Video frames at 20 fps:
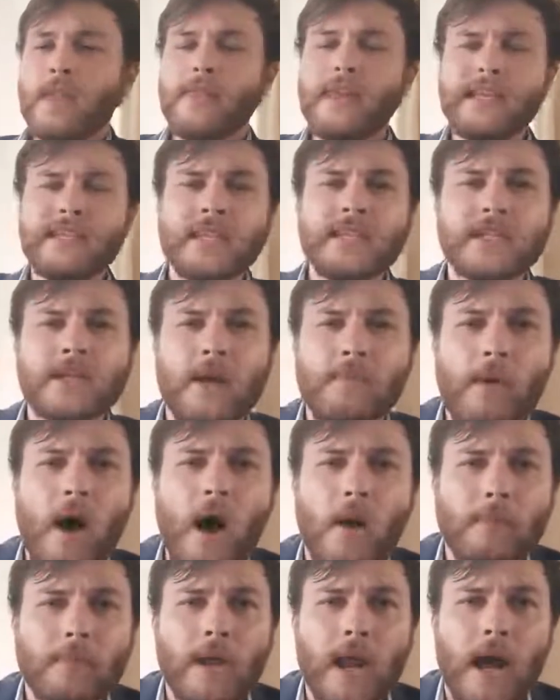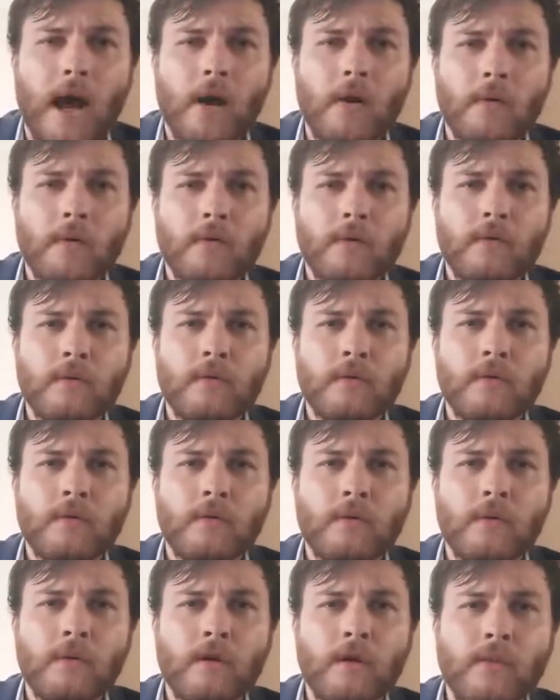This is a mop now
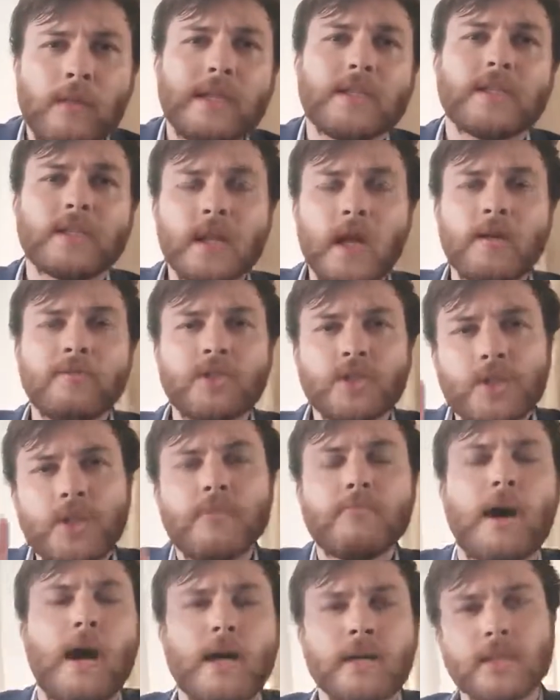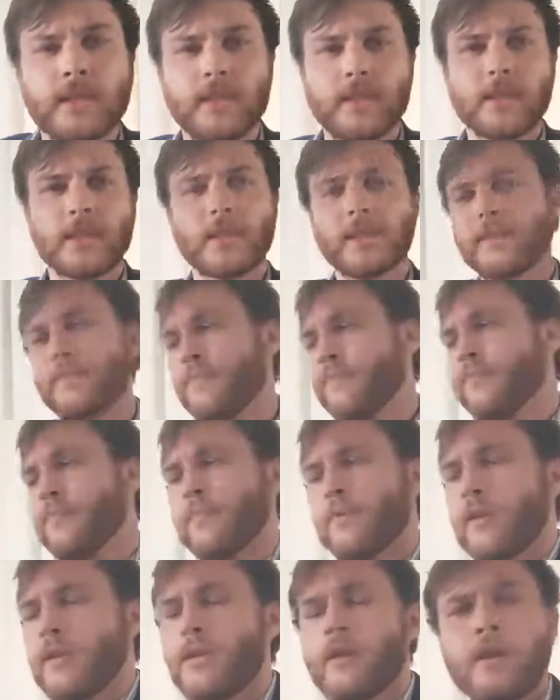that serves two masters.
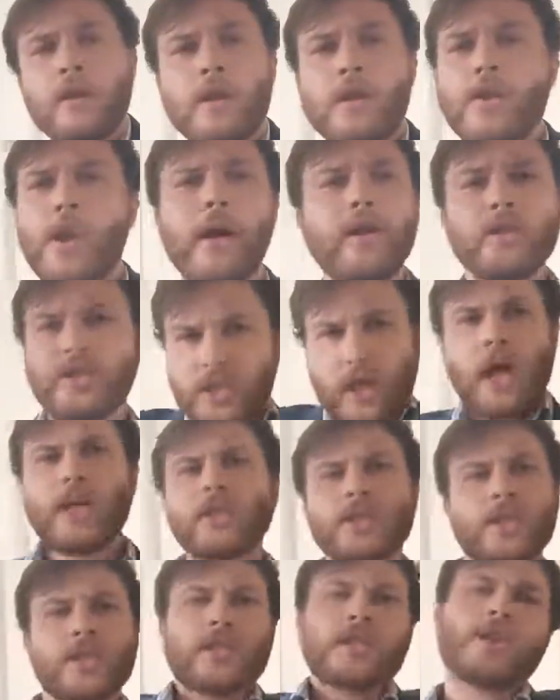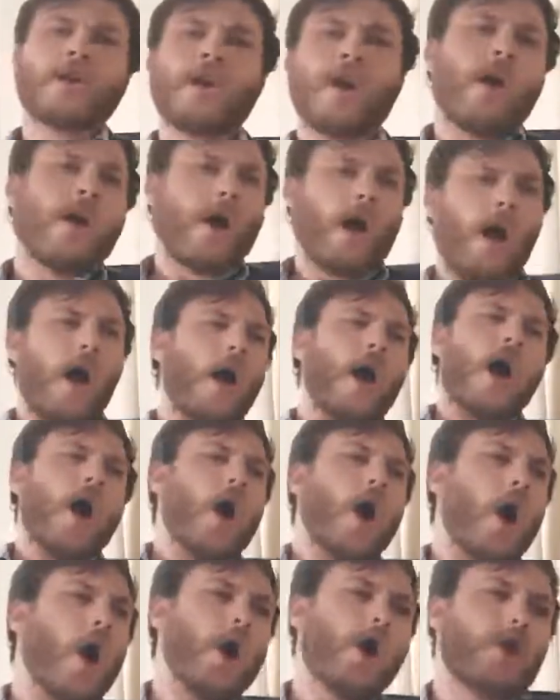Not just a,
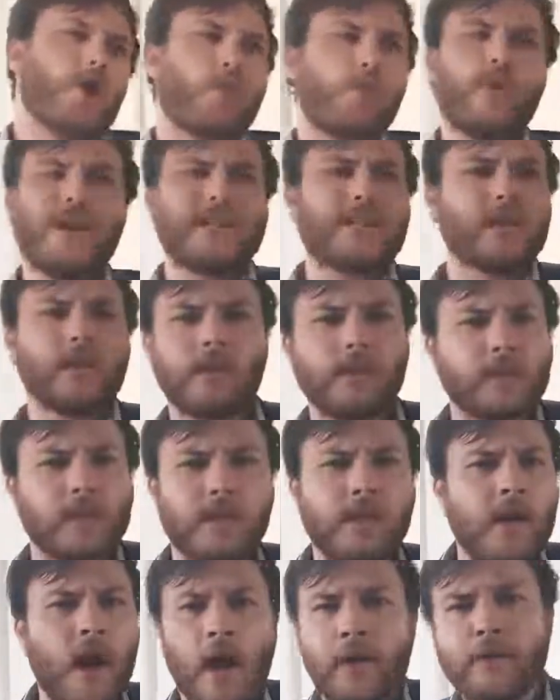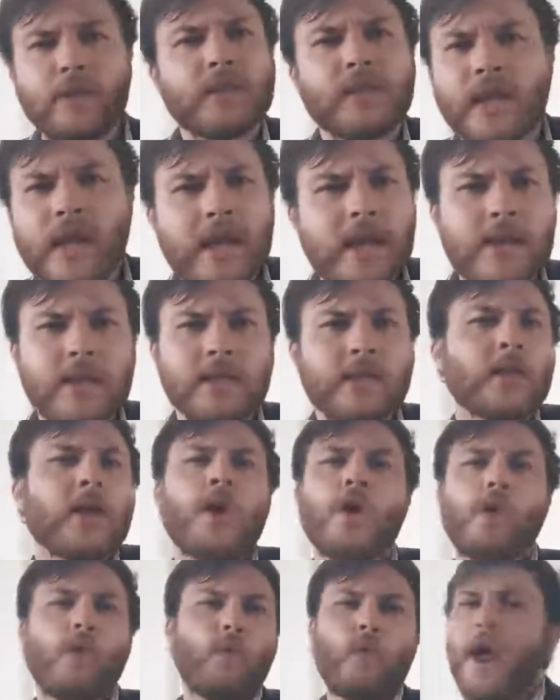a, grizzled, gunted,
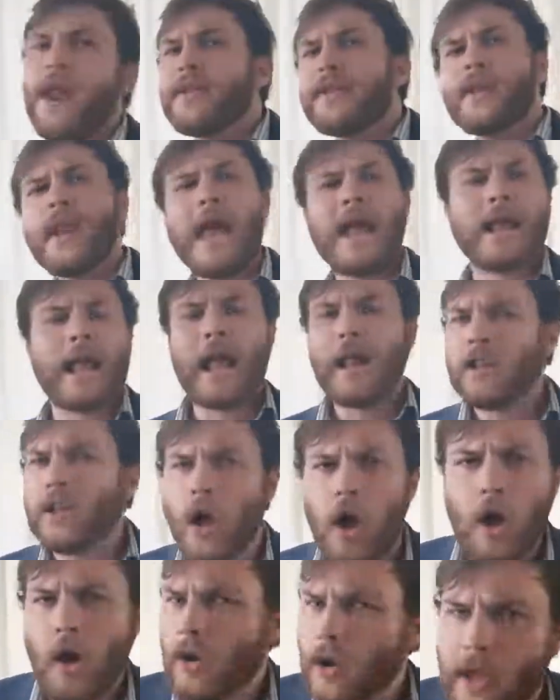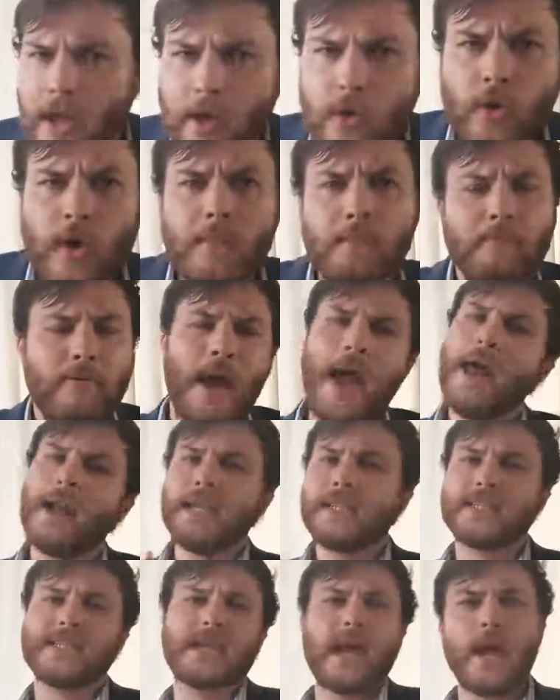redneck alcoholic who can
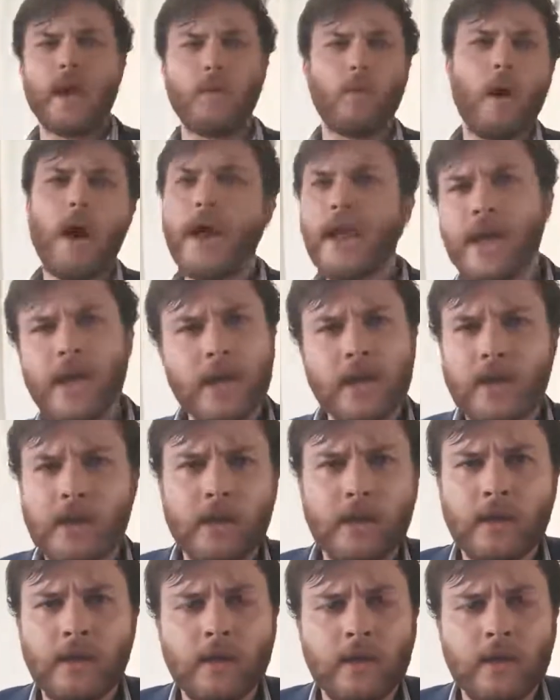barely stay awake.